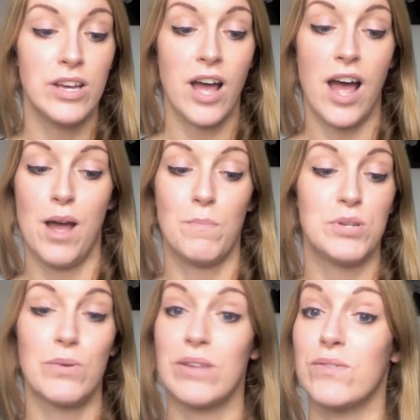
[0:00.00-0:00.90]

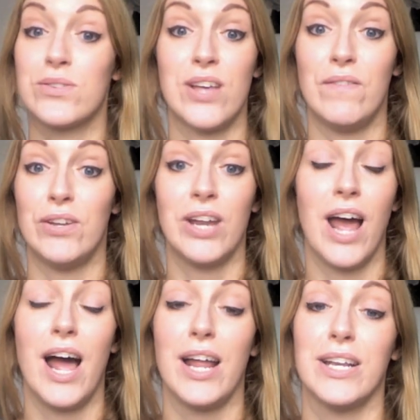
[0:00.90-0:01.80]
24/7
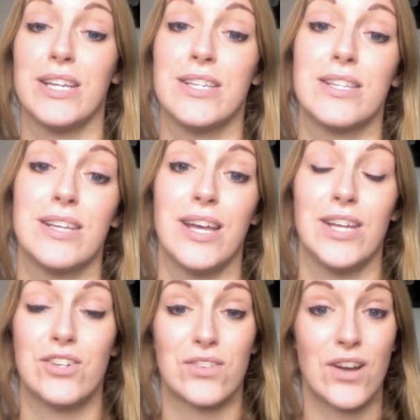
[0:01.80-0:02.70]
and
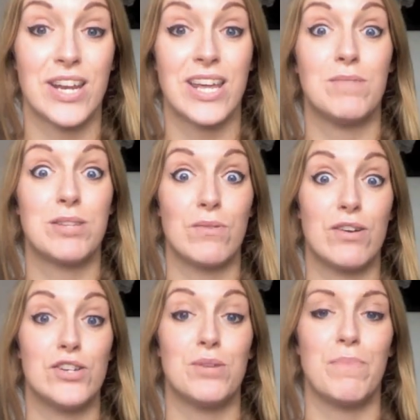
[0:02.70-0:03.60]
it just kind of keeps it where
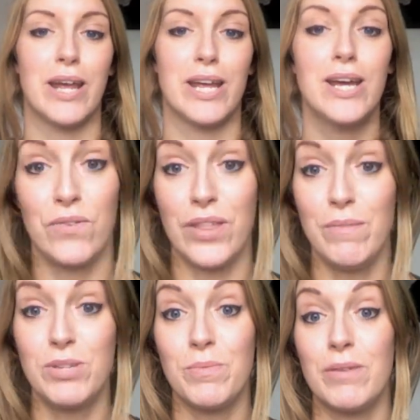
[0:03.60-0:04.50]
it should be. For
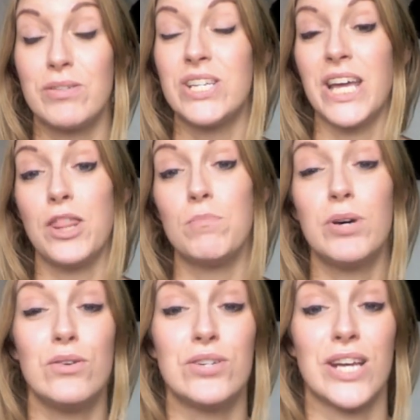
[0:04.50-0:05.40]
them to be able to take the
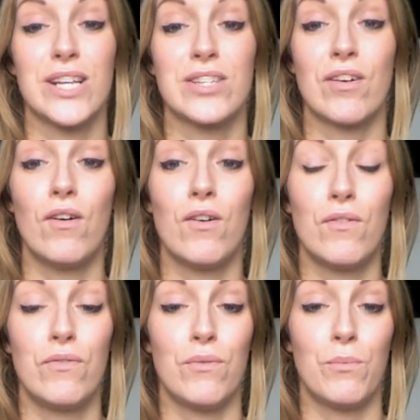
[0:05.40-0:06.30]
mouldings
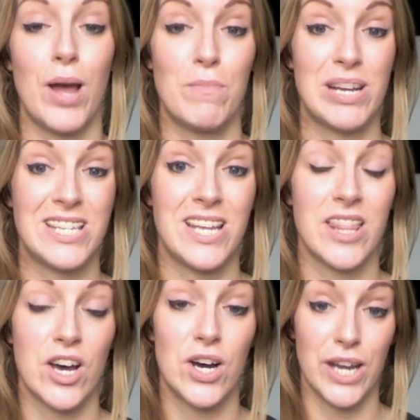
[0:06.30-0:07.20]
of where my teeth
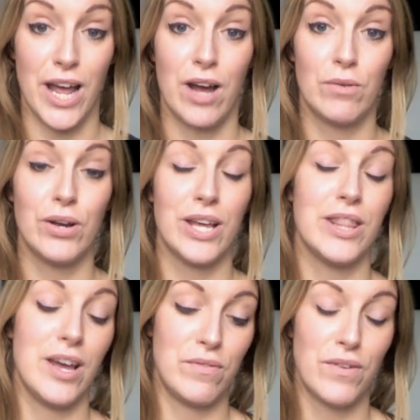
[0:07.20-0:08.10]
are now in
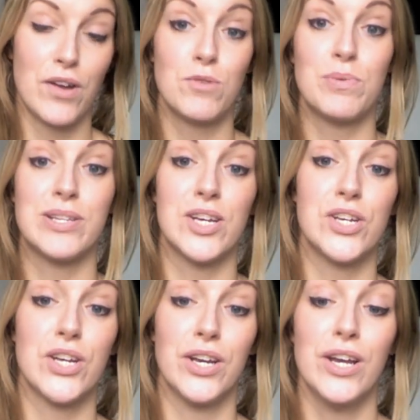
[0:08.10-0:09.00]
their final
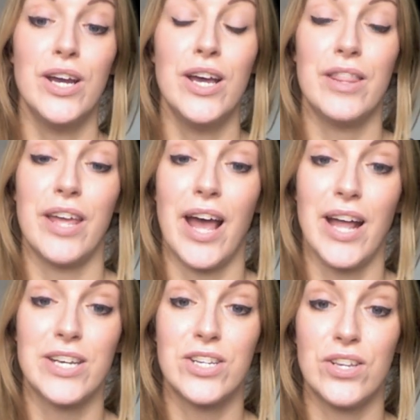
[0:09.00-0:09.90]
position, they
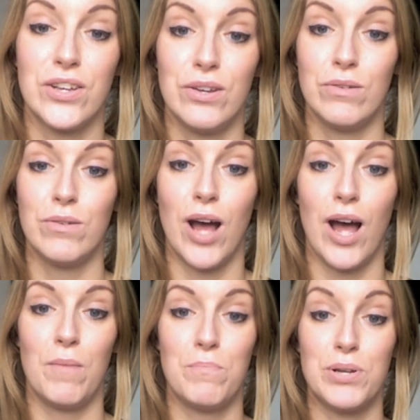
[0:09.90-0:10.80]
had to
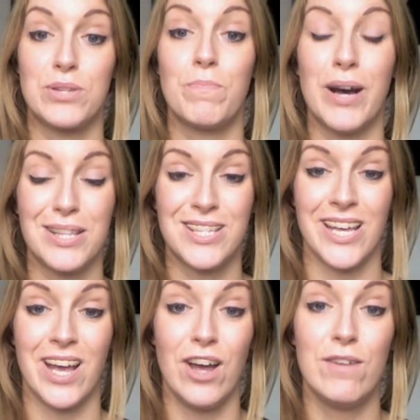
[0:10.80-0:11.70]
put a
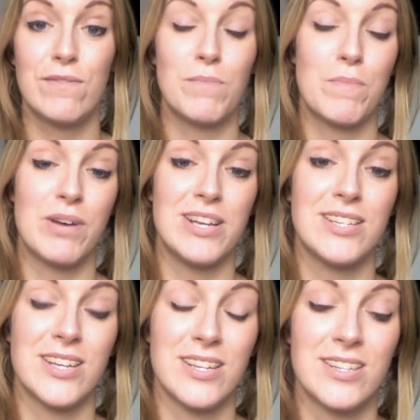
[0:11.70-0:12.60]
putty over my
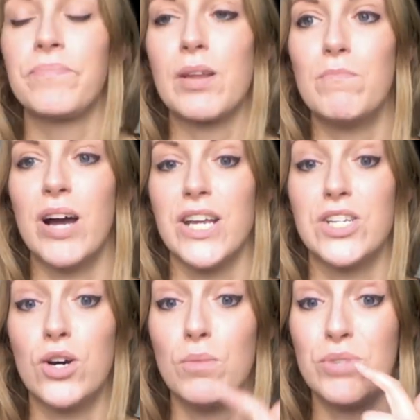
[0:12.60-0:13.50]
braces. My
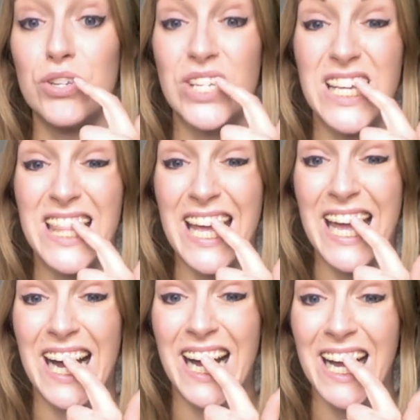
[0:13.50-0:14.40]
top 2 teeth
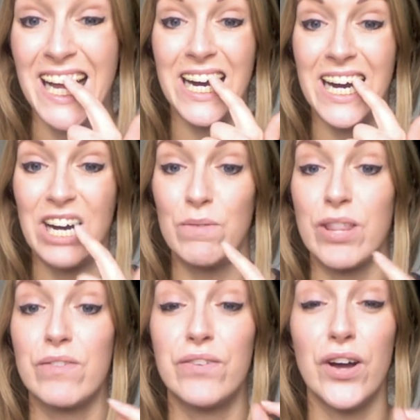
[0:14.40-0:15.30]
here were
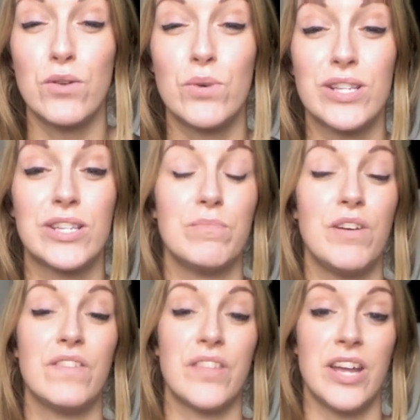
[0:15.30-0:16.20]
the final ones to
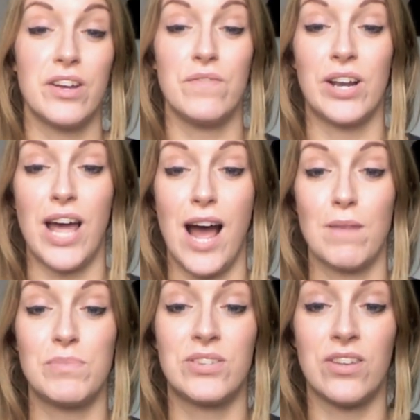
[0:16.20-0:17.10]
move. They had
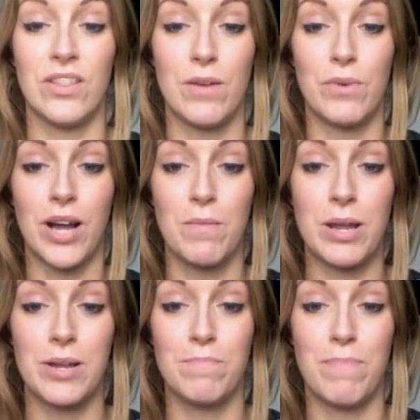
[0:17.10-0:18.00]
overlapped, so they were
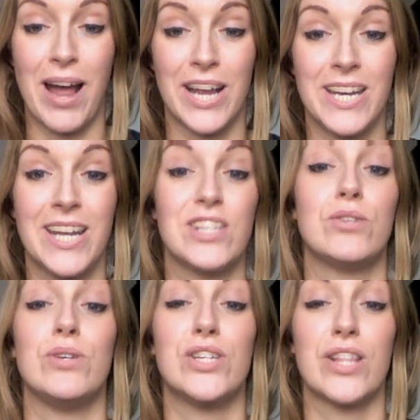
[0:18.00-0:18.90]
coming back next
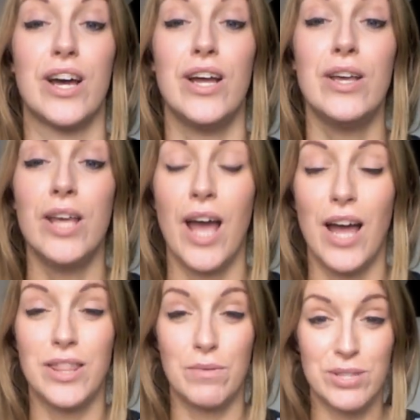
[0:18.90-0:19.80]
to each other.
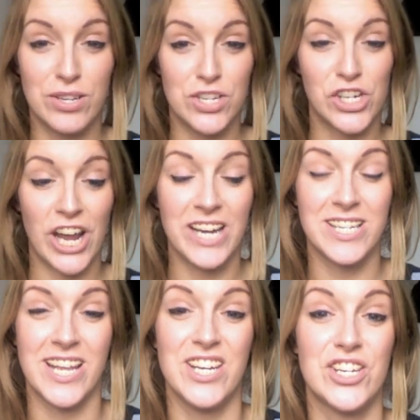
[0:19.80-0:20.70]
And there was a
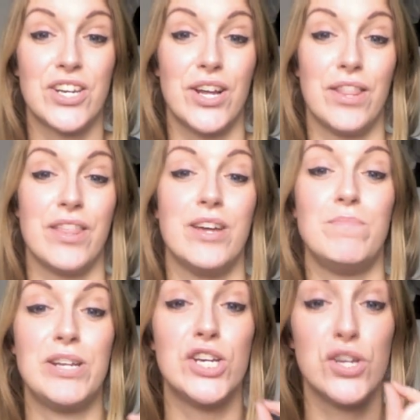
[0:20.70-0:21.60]
chain tensioner that
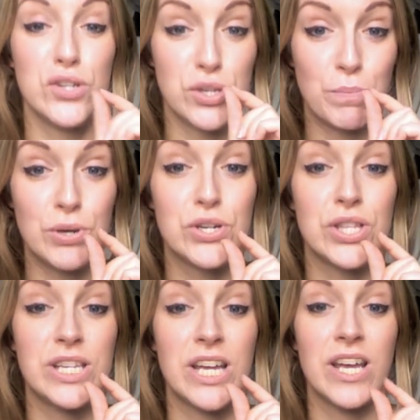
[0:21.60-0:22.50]
had been used to push
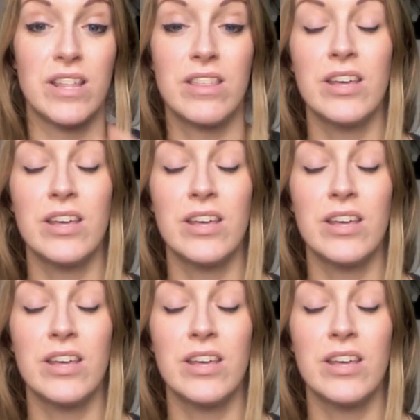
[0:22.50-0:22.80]
the teeth.